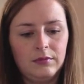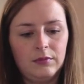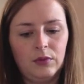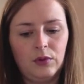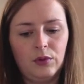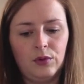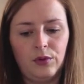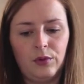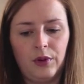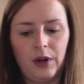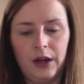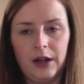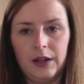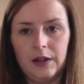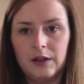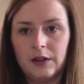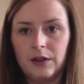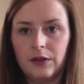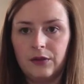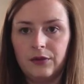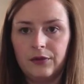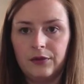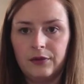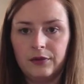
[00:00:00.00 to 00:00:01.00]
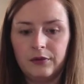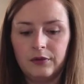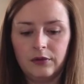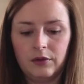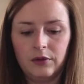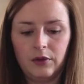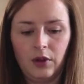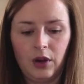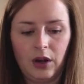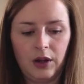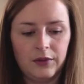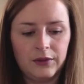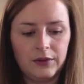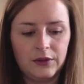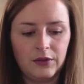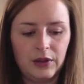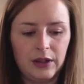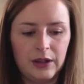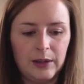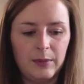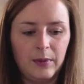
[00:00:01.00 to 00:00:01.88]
all kinds of crafts really,